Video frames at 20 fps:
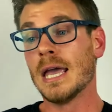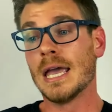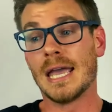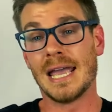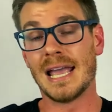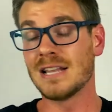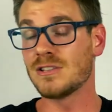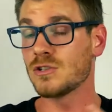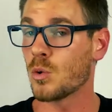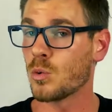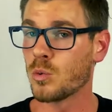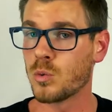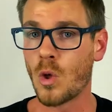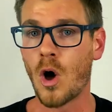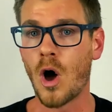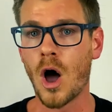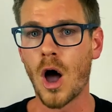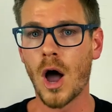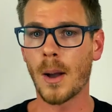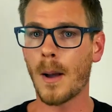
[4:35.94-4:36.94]
it's a
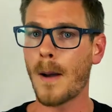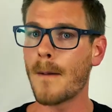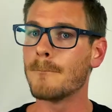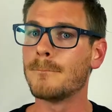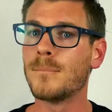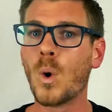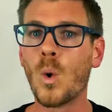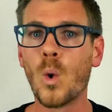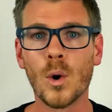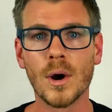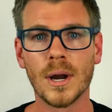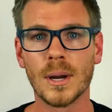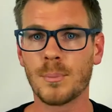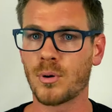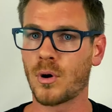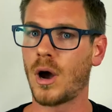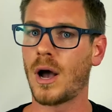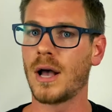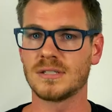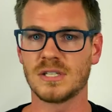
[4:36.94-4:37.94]
long, boring
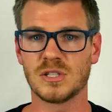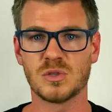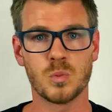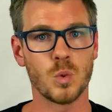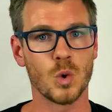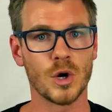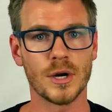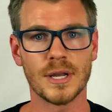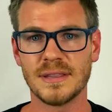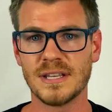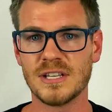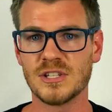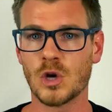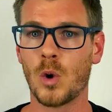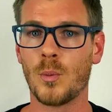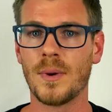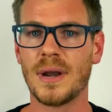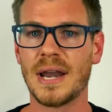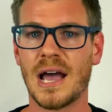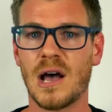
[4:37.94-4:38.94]
process working these
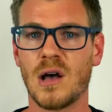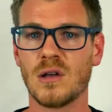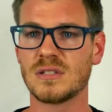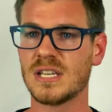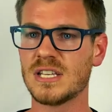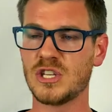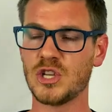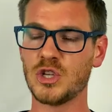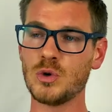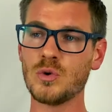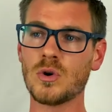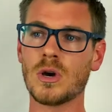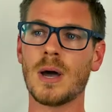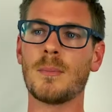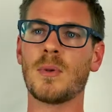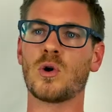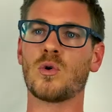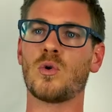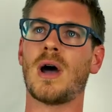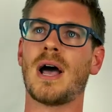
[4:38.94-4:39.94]
open houses, and you
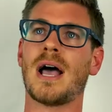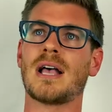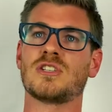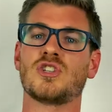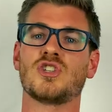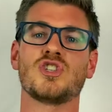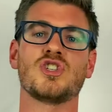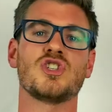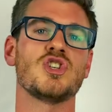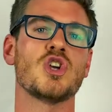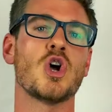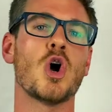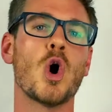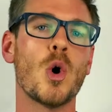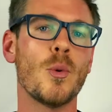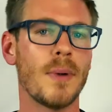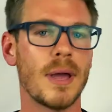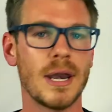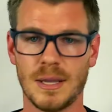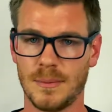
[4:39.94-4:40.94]
come across
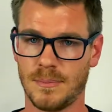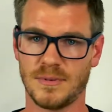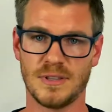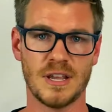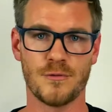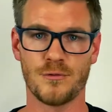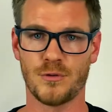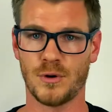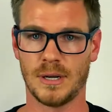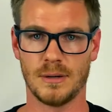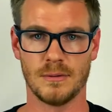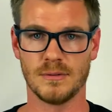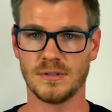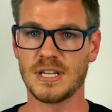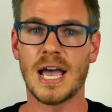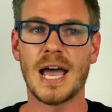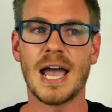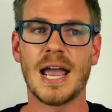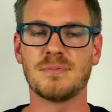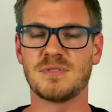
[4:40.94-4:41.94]
so many different
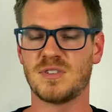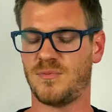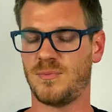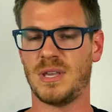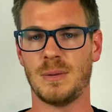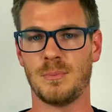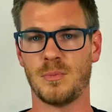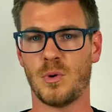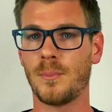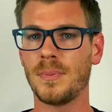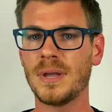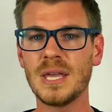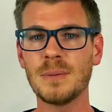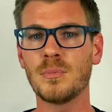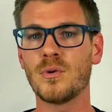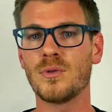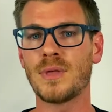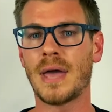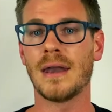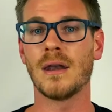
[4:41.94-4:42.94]
types of people.
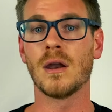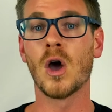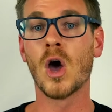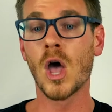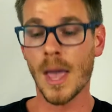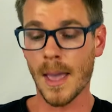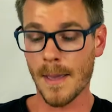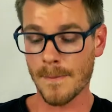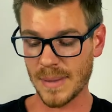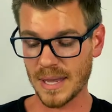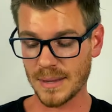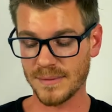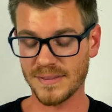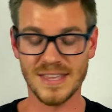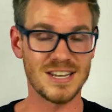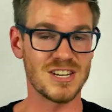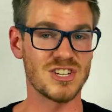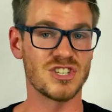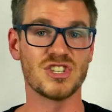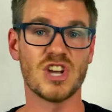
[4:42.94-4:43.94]
People that maybe
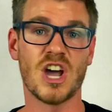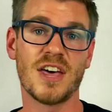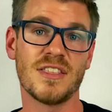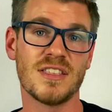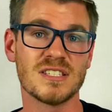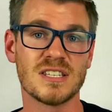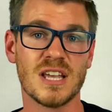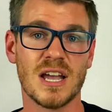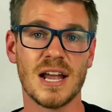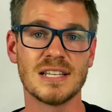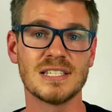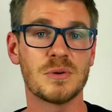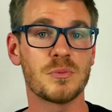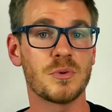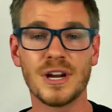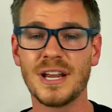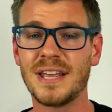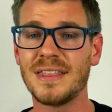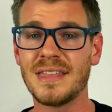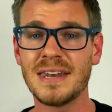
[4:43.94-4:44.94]
they just saw the signs, they
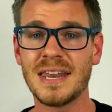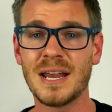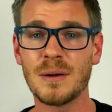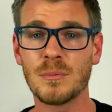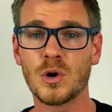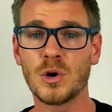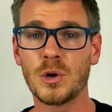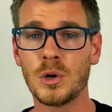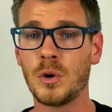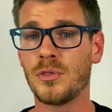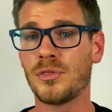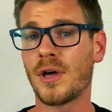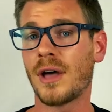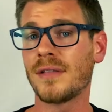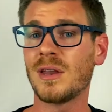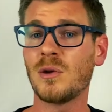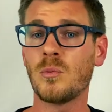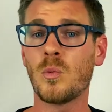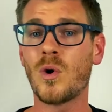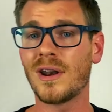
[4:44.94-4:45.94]
were in the neighborhood,
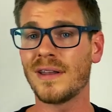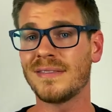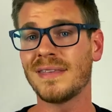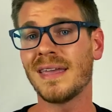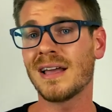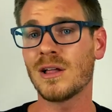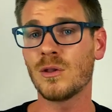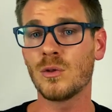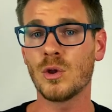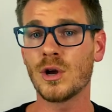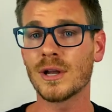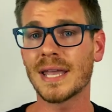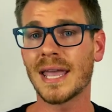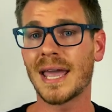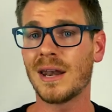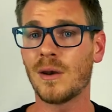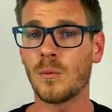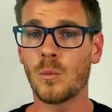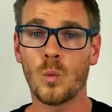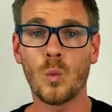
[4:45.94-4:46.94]
thought they'd want to take a look
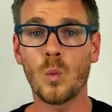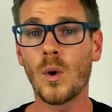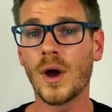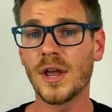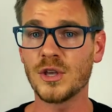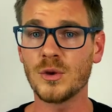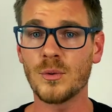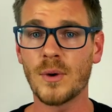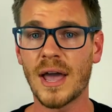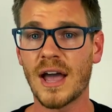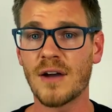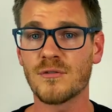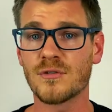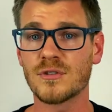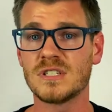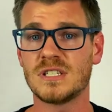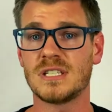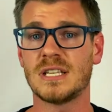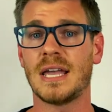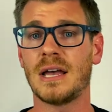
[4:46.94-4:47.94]
at what you have for
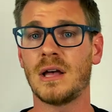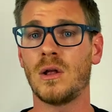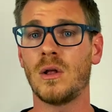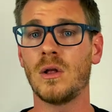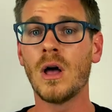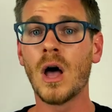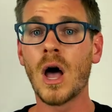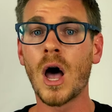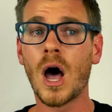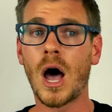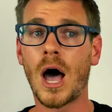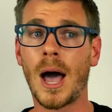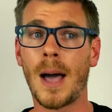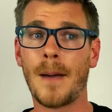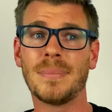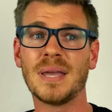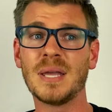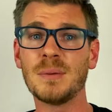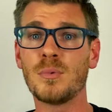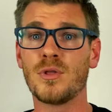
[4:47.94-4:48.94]
sale. Uh,
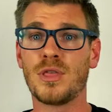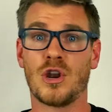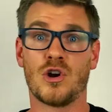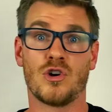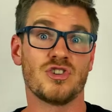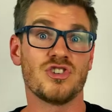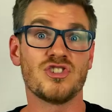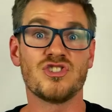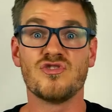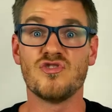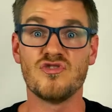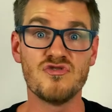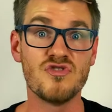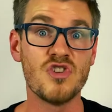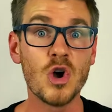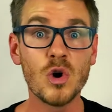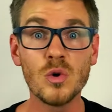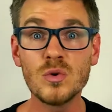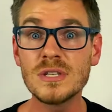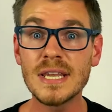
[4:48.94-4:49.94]
people that are just
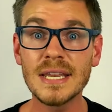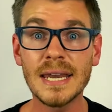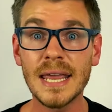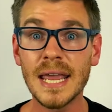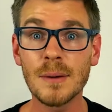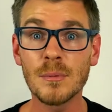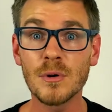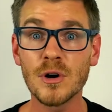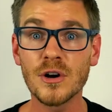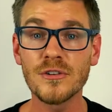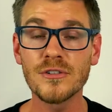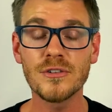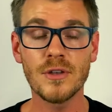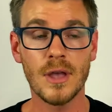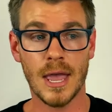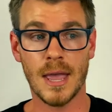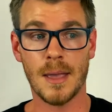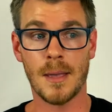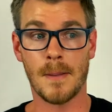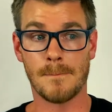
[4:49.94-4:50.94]
nosy neighbors,
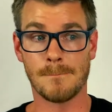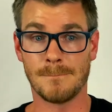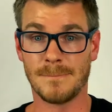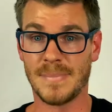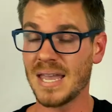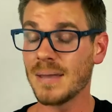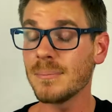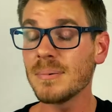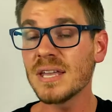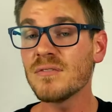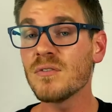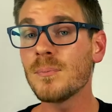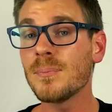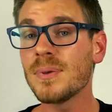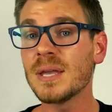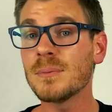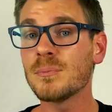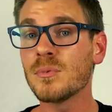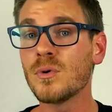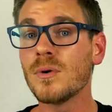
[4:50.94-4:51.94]
maybe even
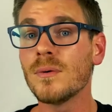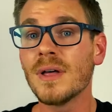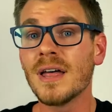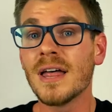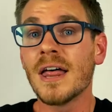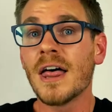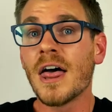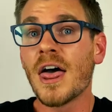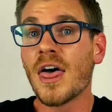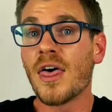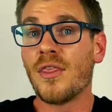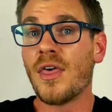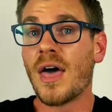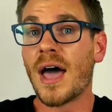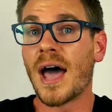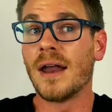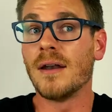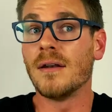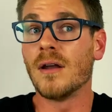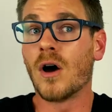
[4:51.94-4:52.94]
people
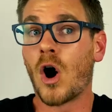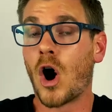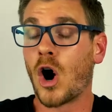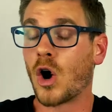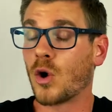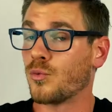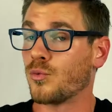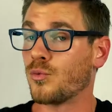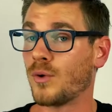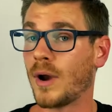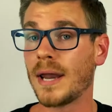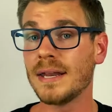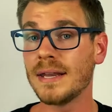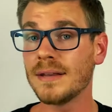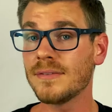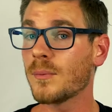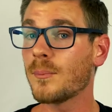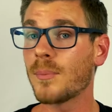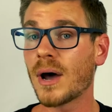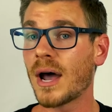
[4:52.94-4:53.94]
that are ready
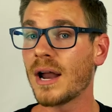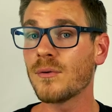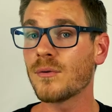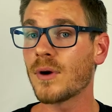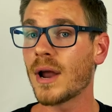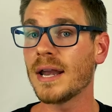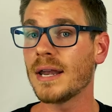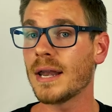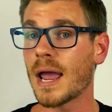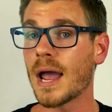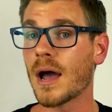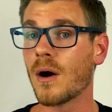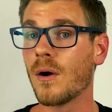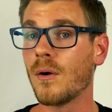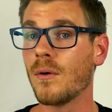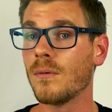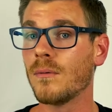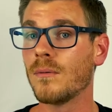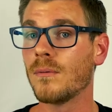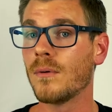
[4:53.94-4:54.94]
to buy right now.
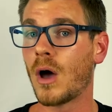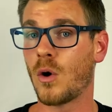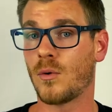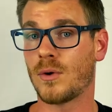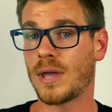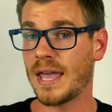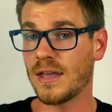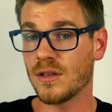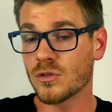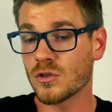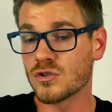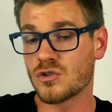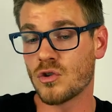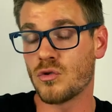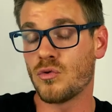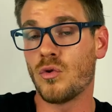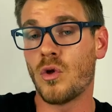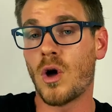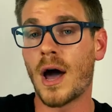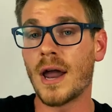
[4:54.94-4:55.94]
Okay, there's a
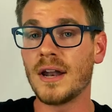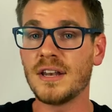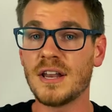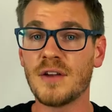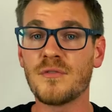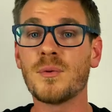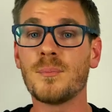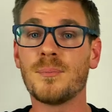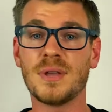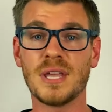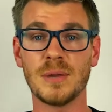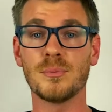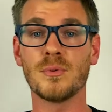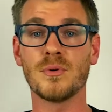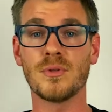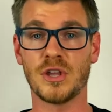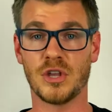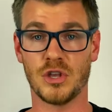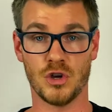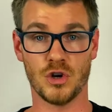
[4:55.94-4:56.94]
lot of different
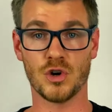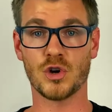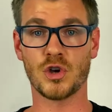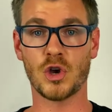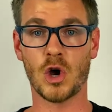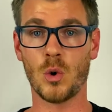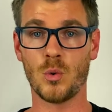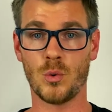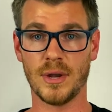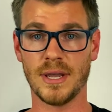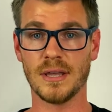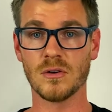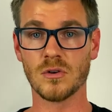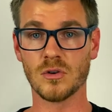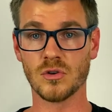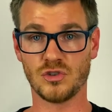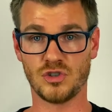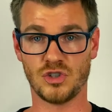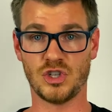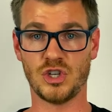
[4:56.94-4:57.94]
people that you're going
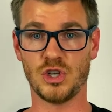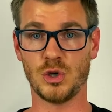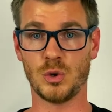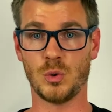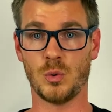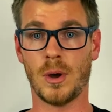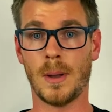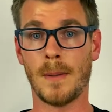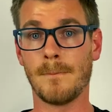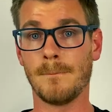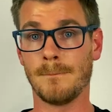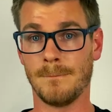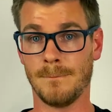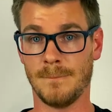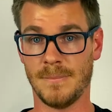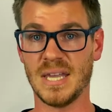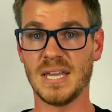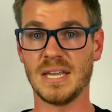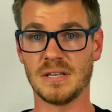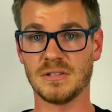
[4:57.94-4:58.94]
to
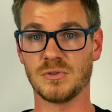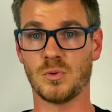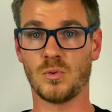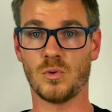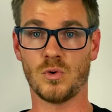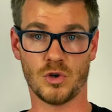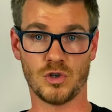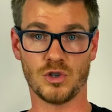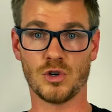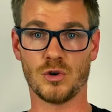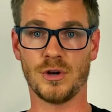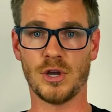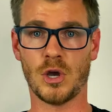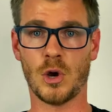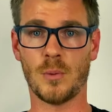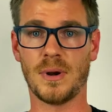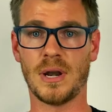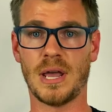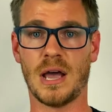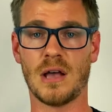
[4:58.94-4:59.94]
meet during
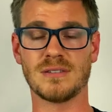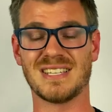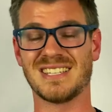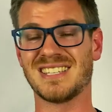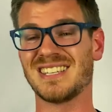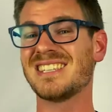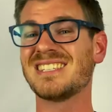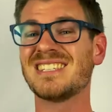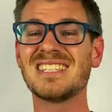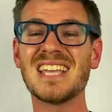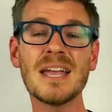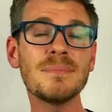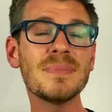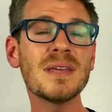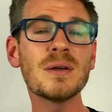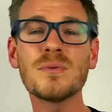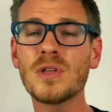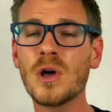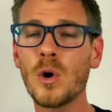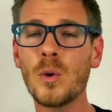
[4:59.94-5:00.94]
open houses. Same
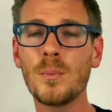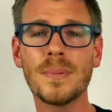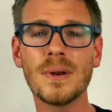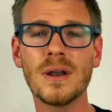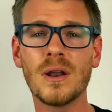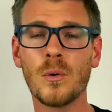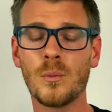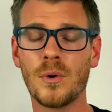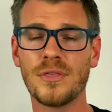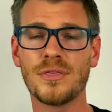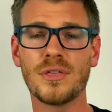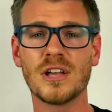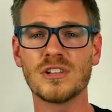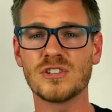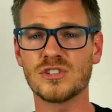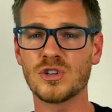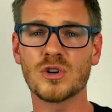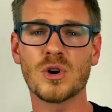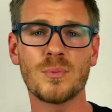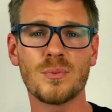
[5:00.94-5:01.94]
thing with open with uh,
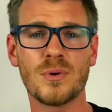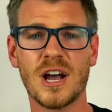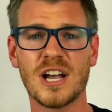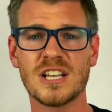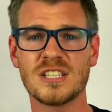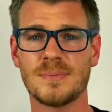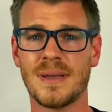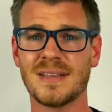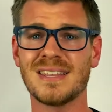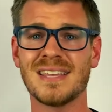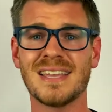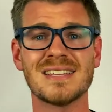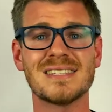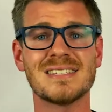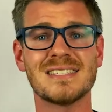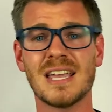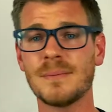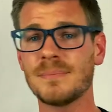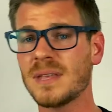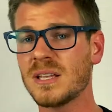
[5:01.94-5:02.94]
circle prospecting and
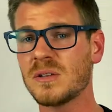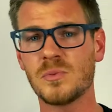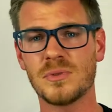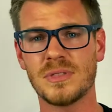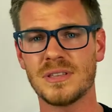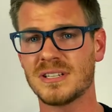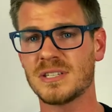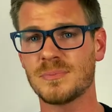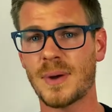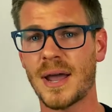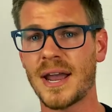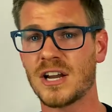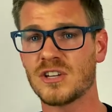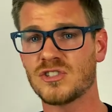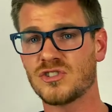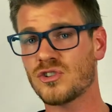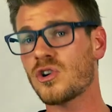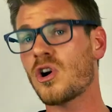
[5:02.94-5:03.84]
same thing with expireds. You're